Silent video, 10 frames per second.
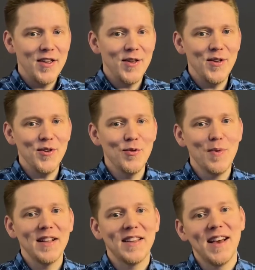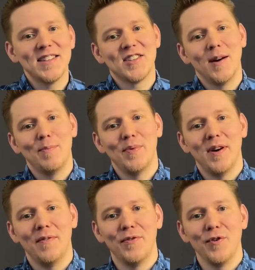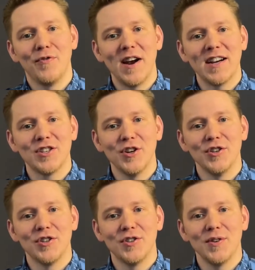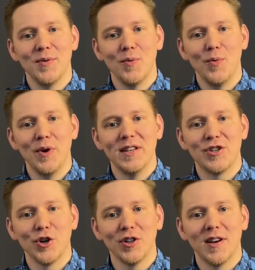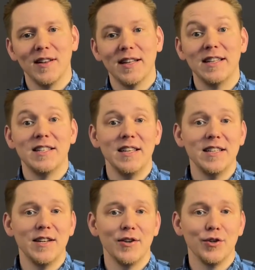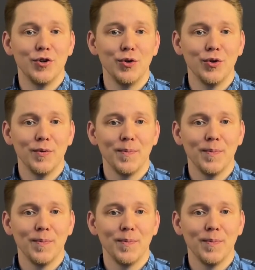you might catch up a few fractions with a shotgun that is easier to shoot.